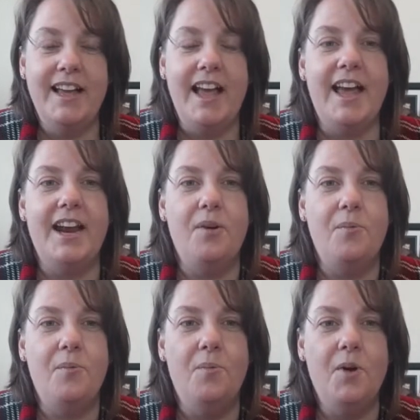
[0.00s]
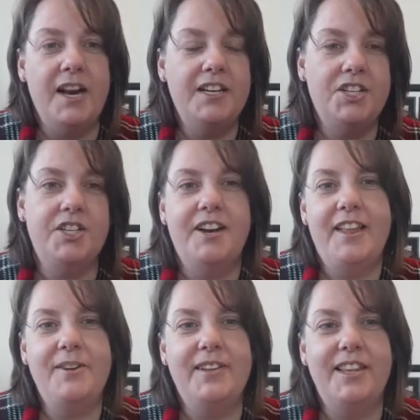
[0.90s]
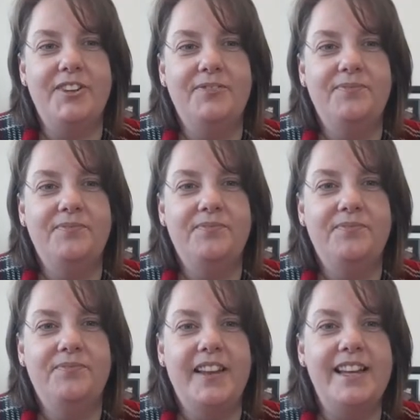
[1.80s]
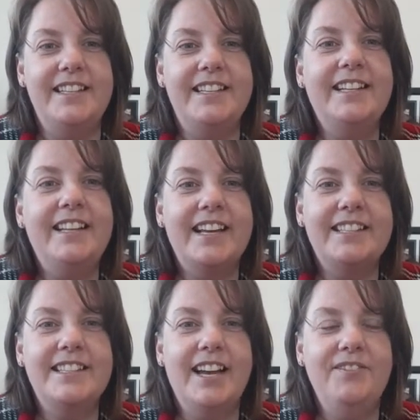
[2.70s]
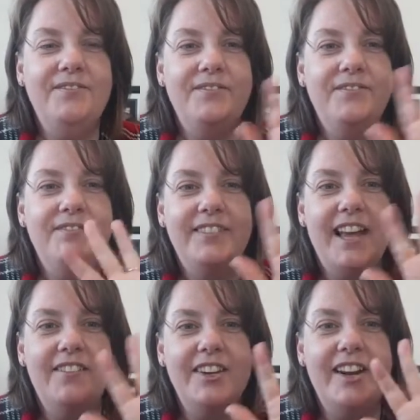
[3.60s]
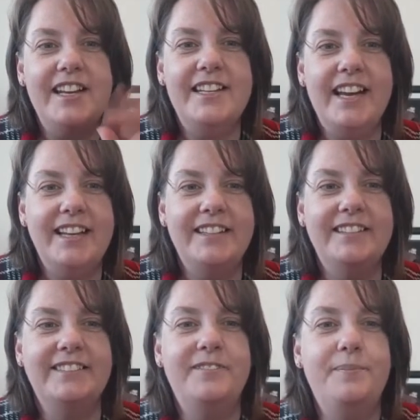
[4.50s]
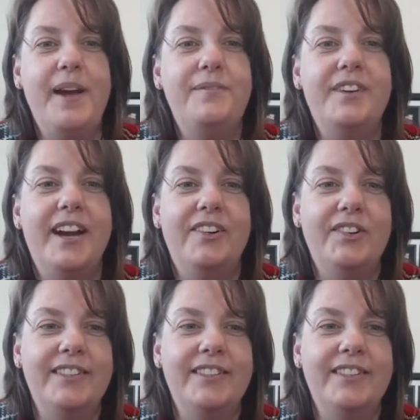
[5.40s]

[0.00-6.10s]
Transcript: And I wanted to share that with you. Until next time, have a great day. Bye for now.